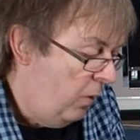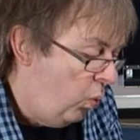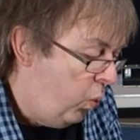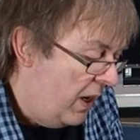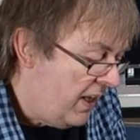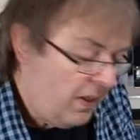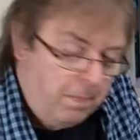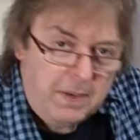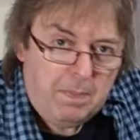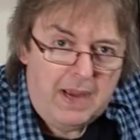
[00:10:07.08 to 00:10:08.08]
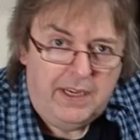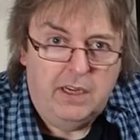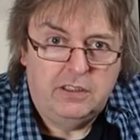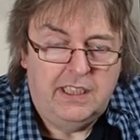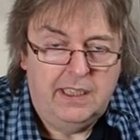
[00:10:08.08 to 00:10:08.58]
One other bit about
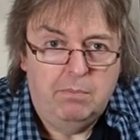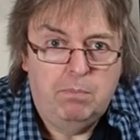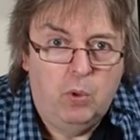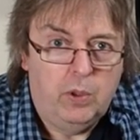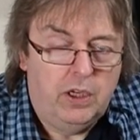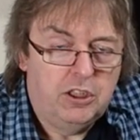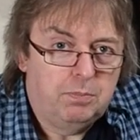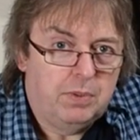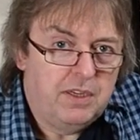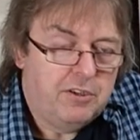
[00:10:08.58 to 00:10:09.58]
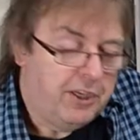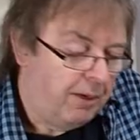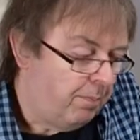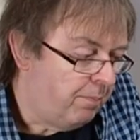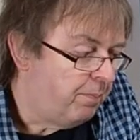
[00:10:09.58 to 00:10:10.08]
using borderless
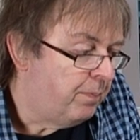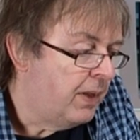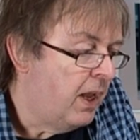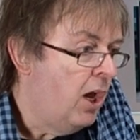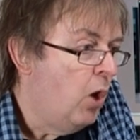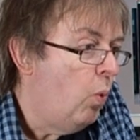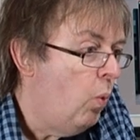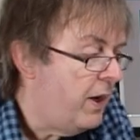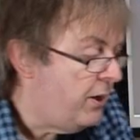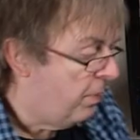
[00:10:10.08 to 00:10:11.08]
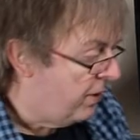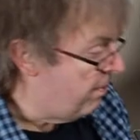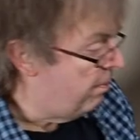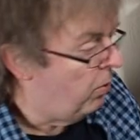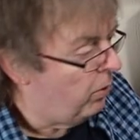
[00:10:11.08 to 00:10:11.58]
printing. When you
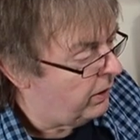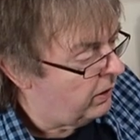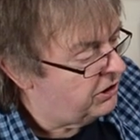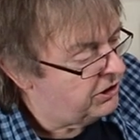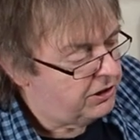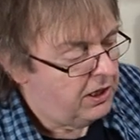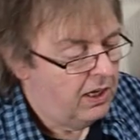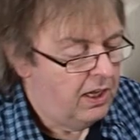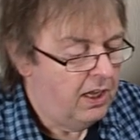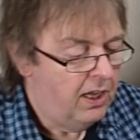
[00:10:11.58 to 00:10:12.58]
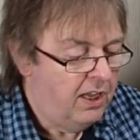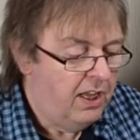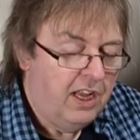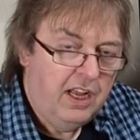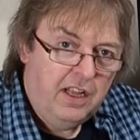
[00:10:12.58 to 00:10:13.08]
print borderless,
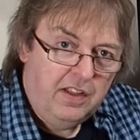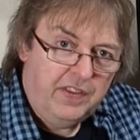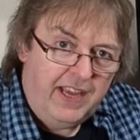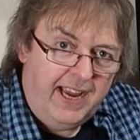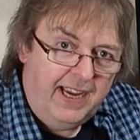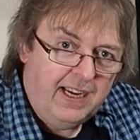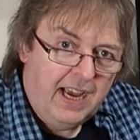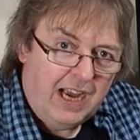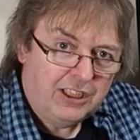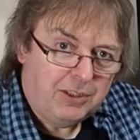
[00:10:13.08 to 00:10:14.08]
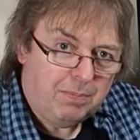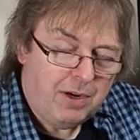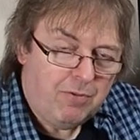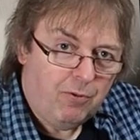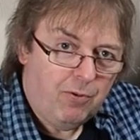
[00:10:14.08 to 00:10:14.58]
the ink has to
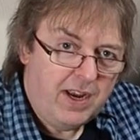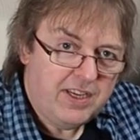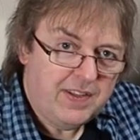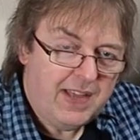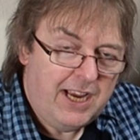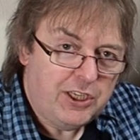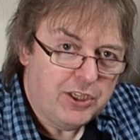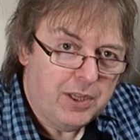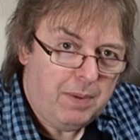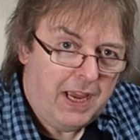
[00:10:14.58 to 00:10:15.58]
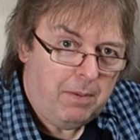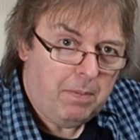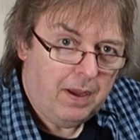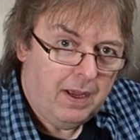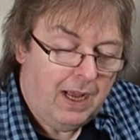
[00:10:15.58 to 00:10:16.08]
print right to the edge of the
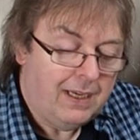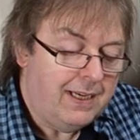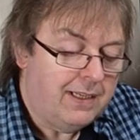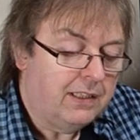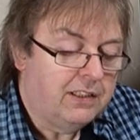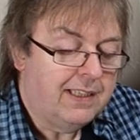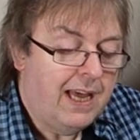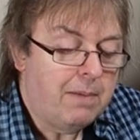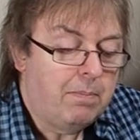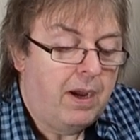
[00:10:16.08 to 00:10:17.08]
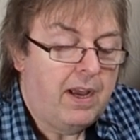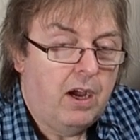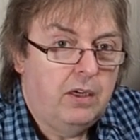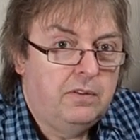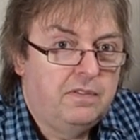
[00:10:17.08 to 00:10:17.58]
paper, and it does that by
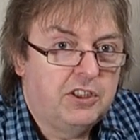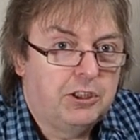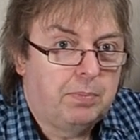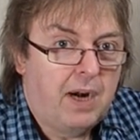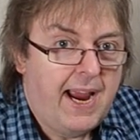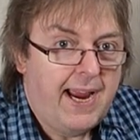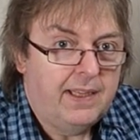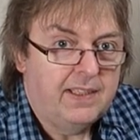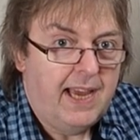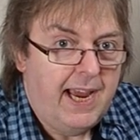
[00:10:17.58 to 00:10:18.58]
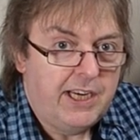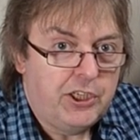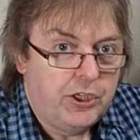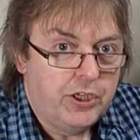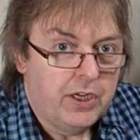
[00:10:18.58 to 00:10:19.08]
overspraying the
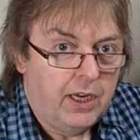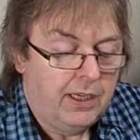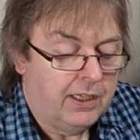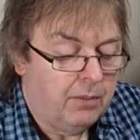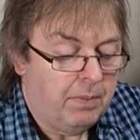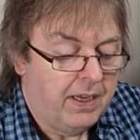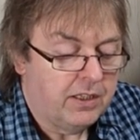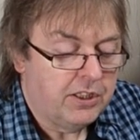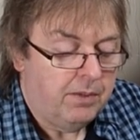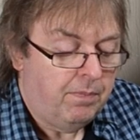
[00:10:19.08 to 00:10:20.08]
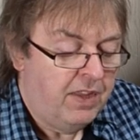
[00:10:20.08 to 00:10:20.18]
edge a little bit.